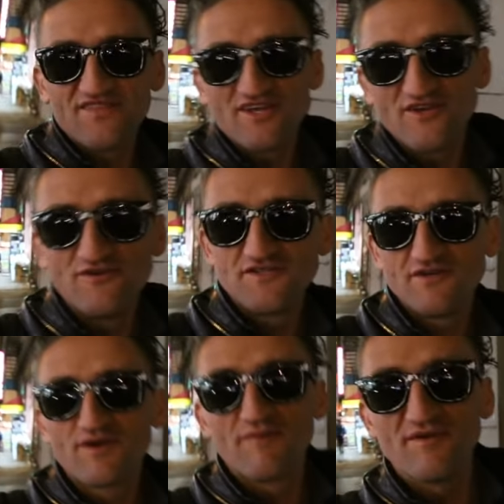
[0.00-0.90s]
The
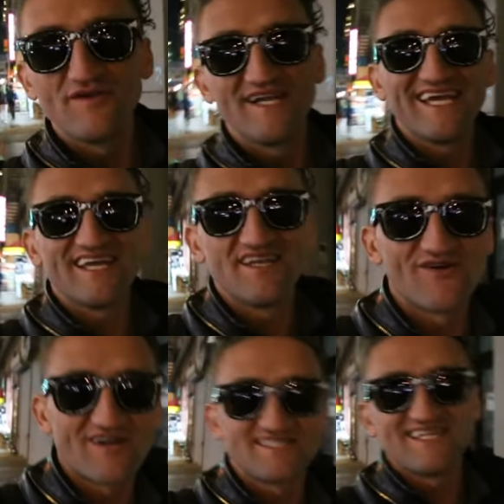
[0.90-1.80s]
YouTube community in New
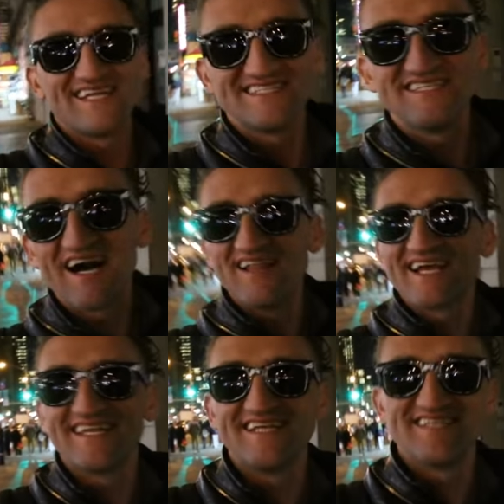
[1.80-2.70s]
York City is not
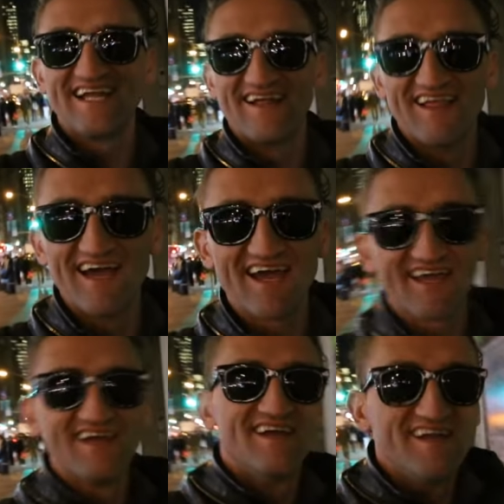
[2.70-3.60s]
like it is in LA.
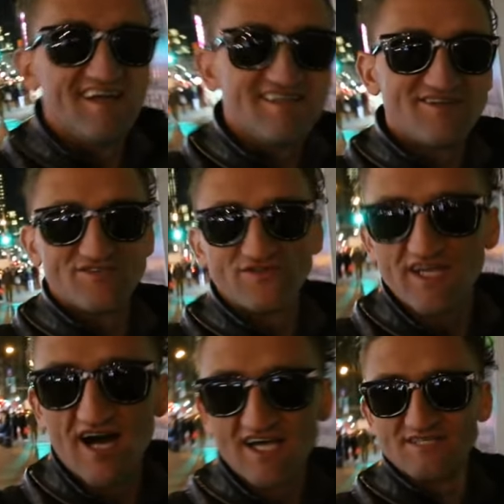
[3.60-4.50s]
So it's
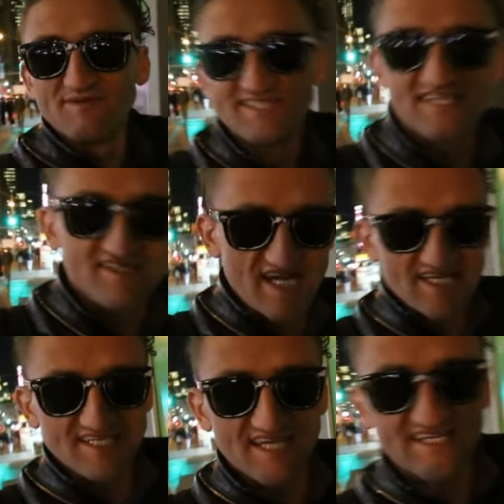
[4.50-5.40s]
really awesome to see
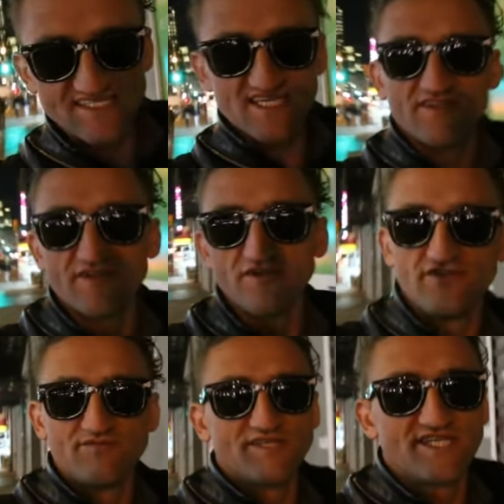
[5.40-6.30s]
Jesse and to see other
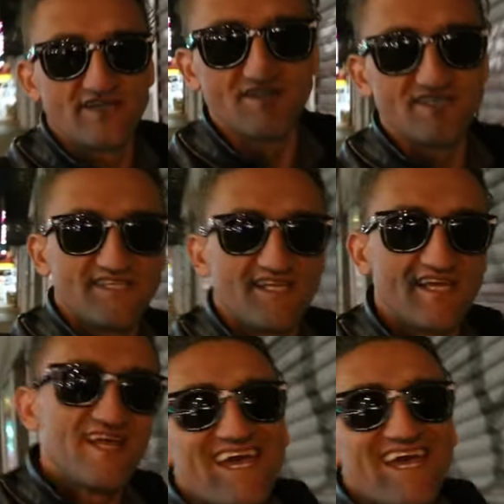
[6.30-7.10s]
YouTubers here in the city.